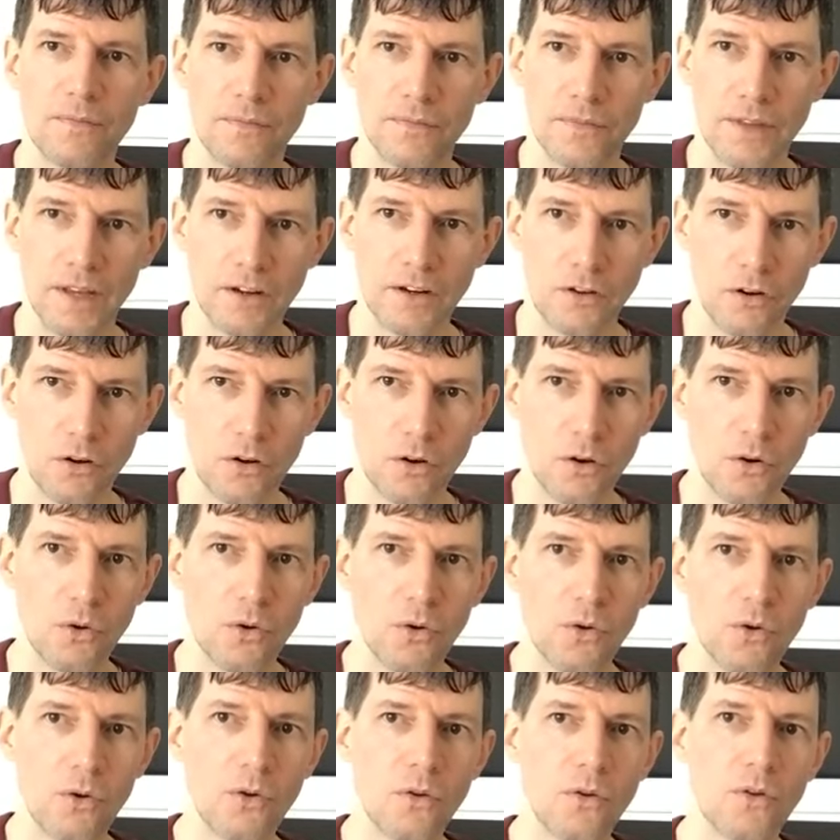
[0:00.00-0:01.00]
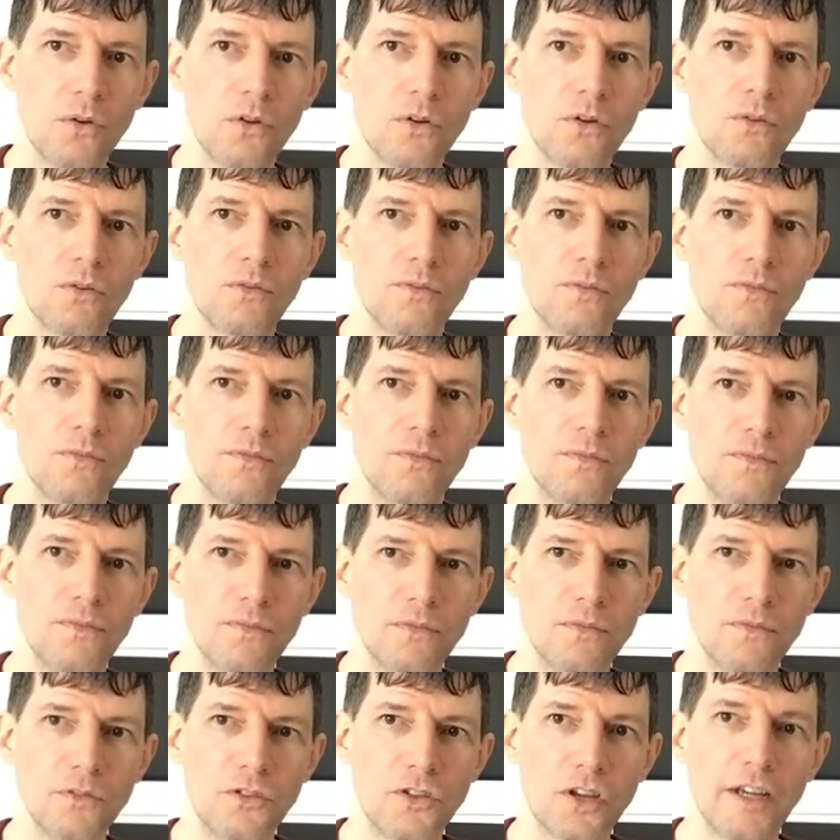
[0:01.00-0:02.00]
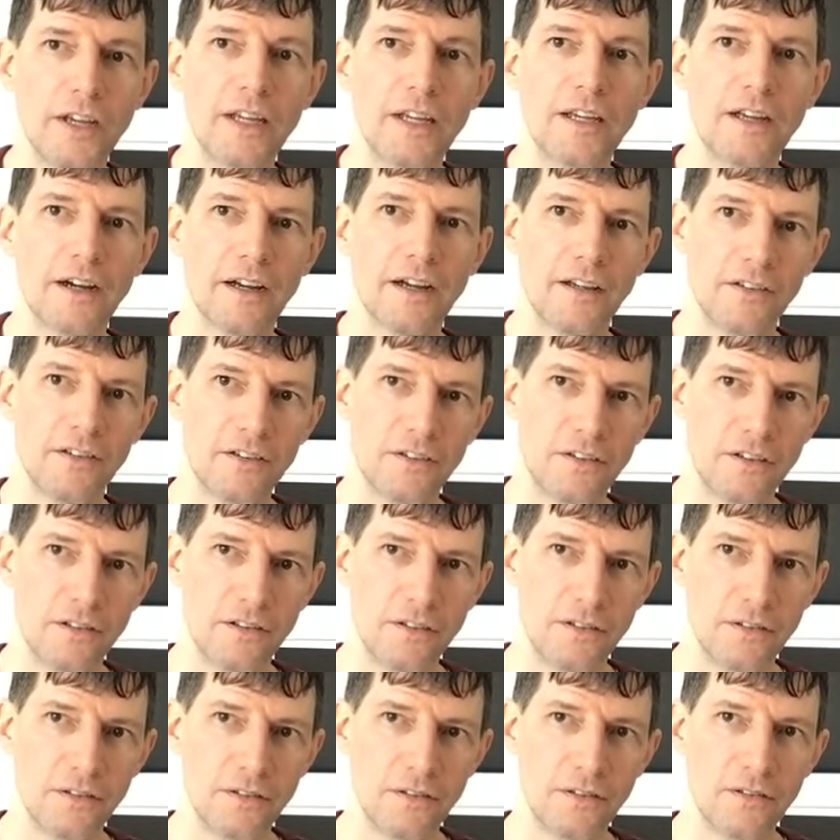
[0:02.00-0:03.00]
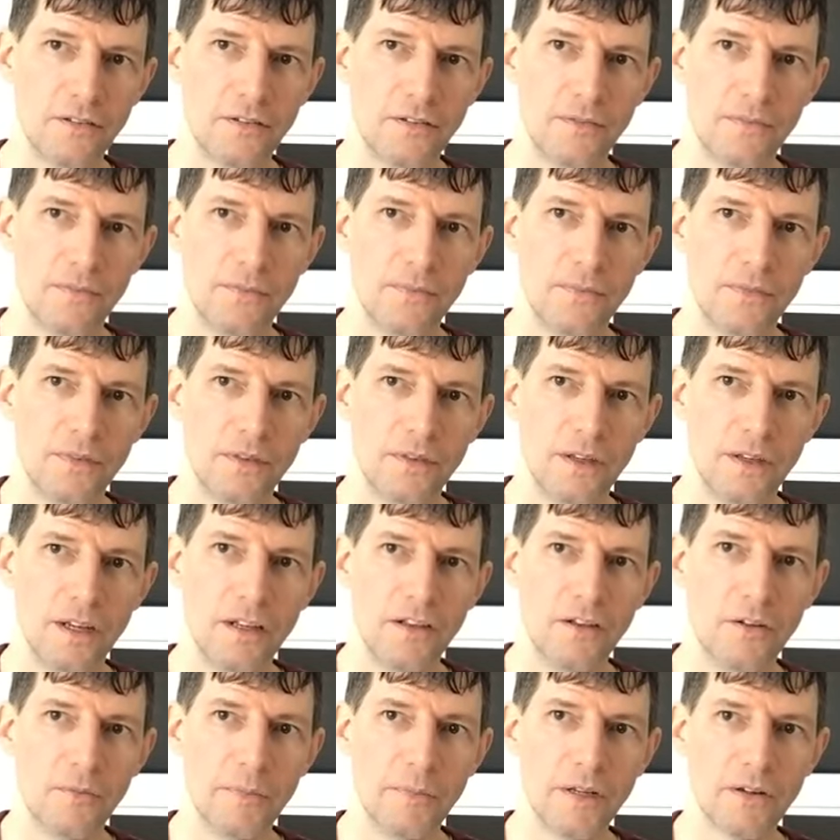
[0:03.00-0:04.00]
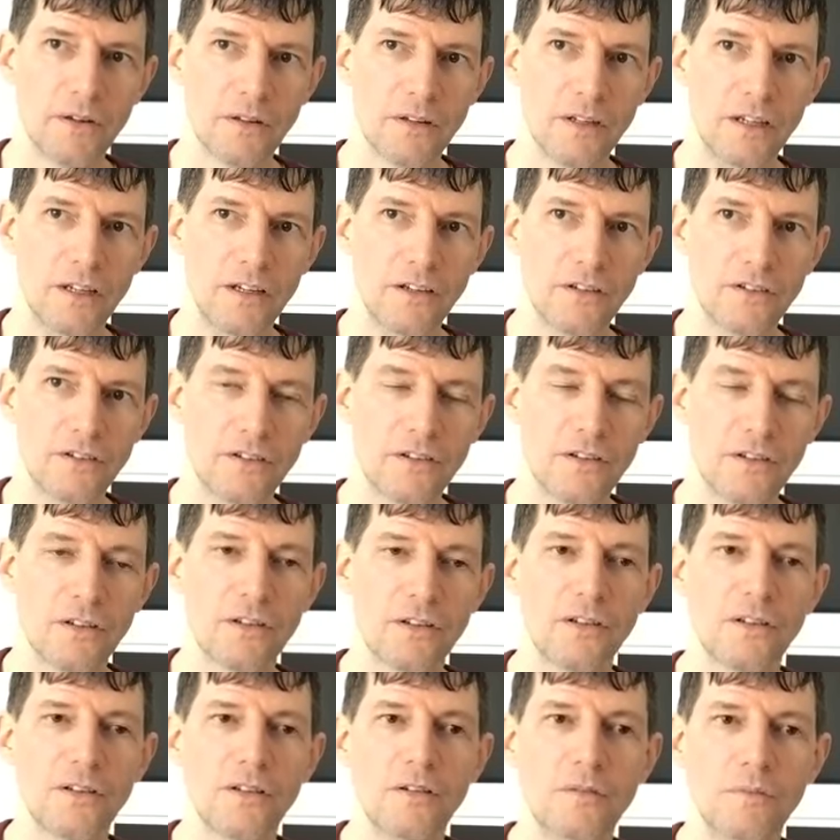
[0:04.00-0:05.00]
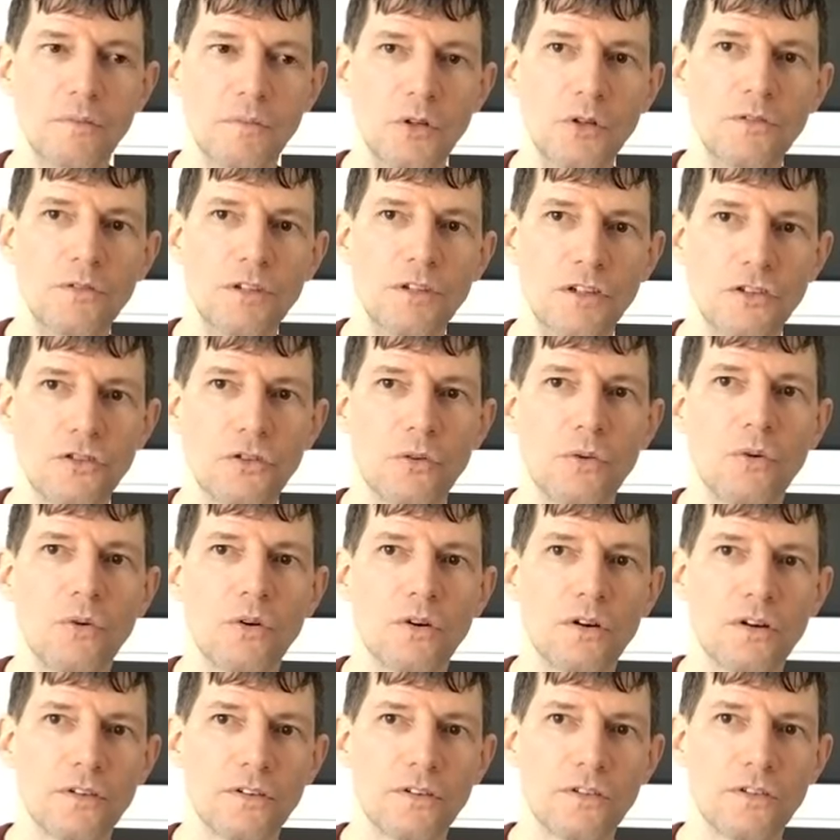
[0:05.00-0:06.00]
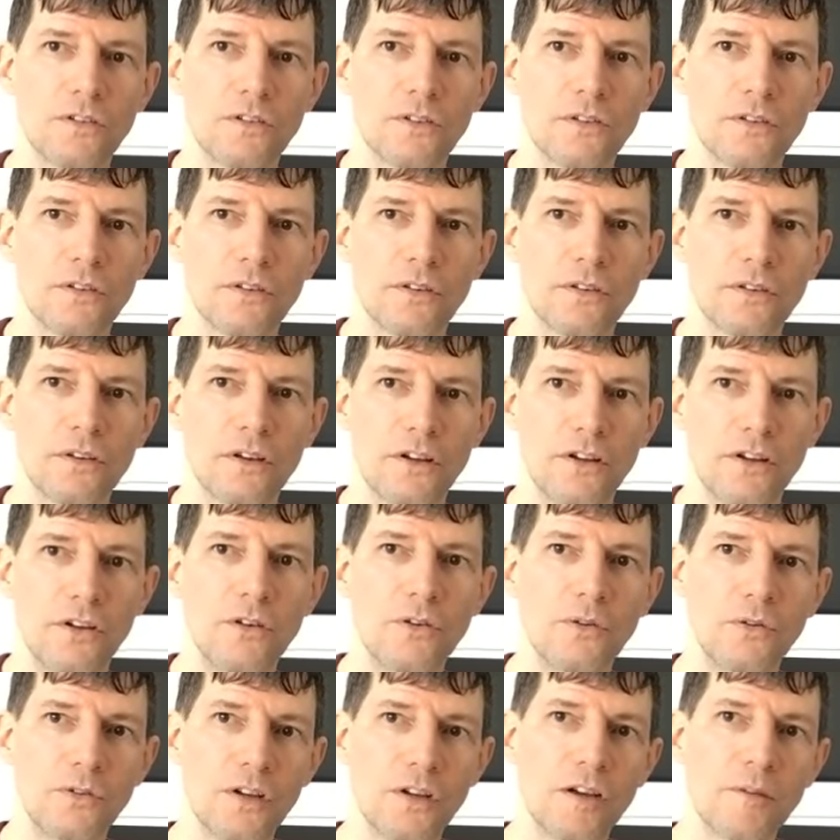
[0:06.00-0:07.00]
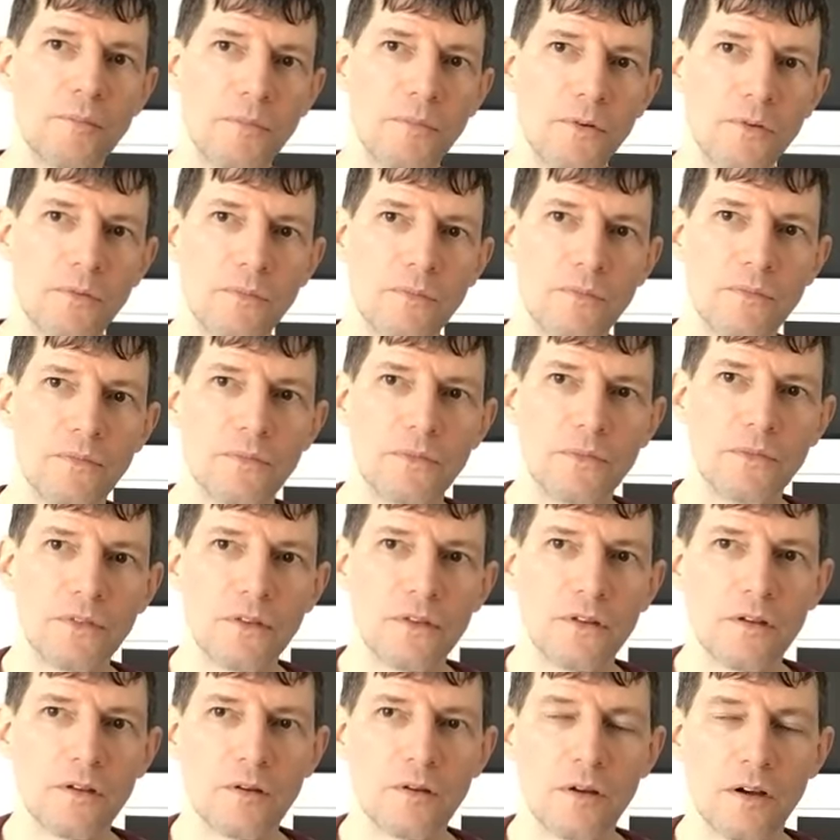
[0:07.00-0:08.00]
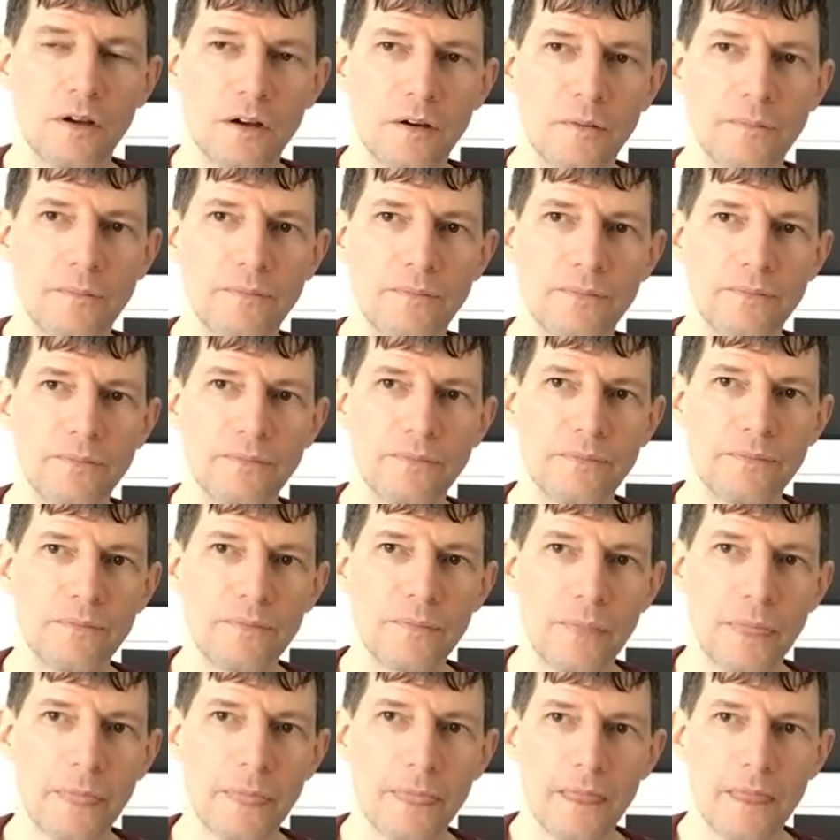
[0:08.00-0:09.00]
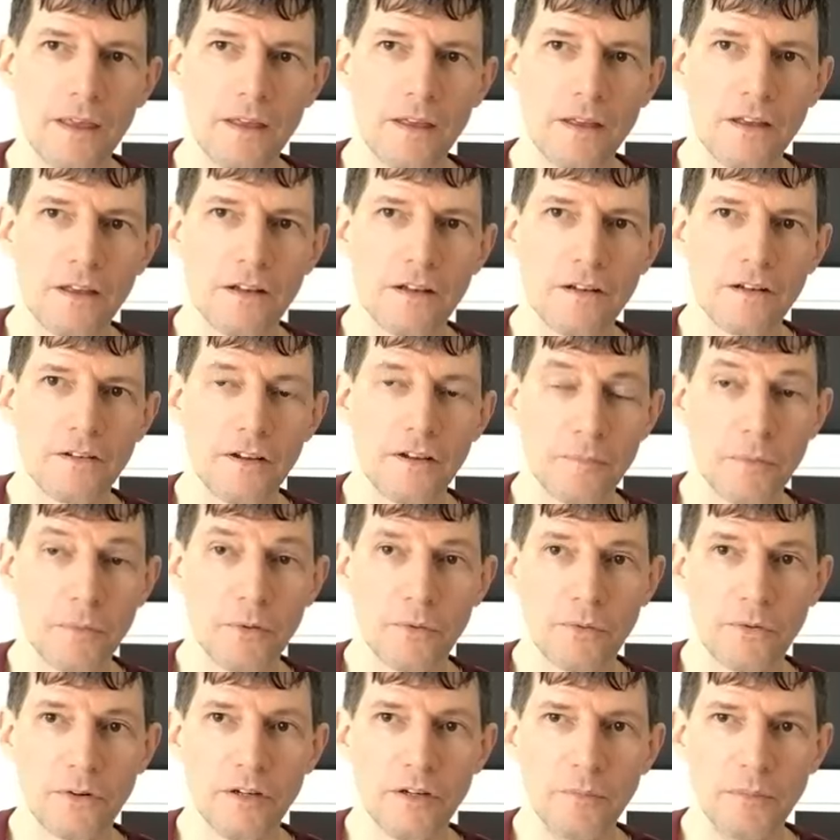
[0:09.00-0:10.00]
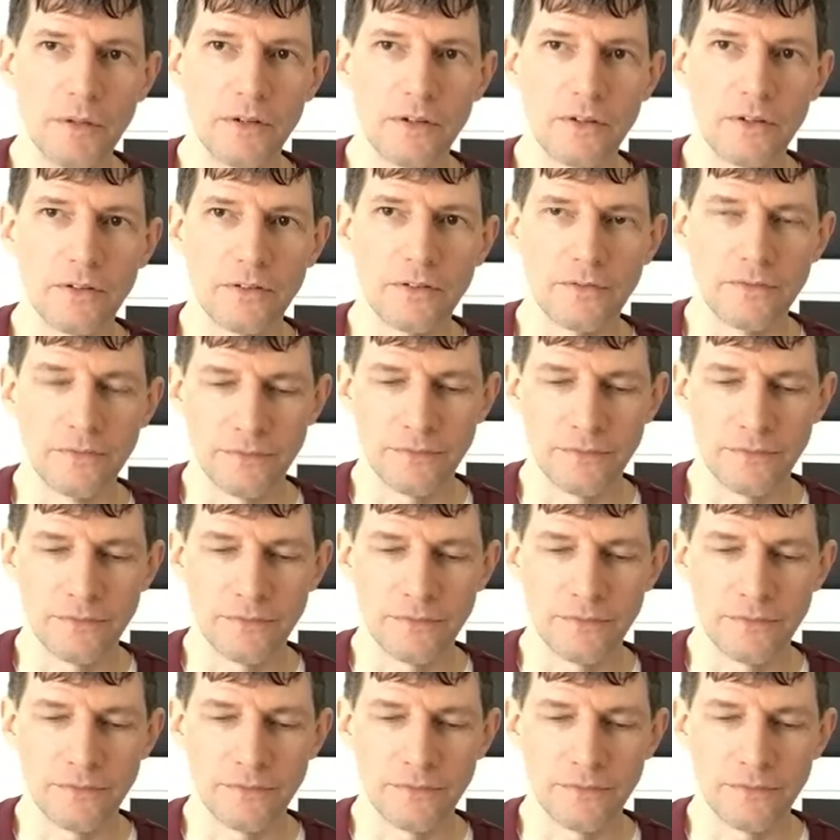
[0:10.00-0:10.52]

that whole zeitgeist in in the Middle East, moving towards a new temple um, temple rebuild.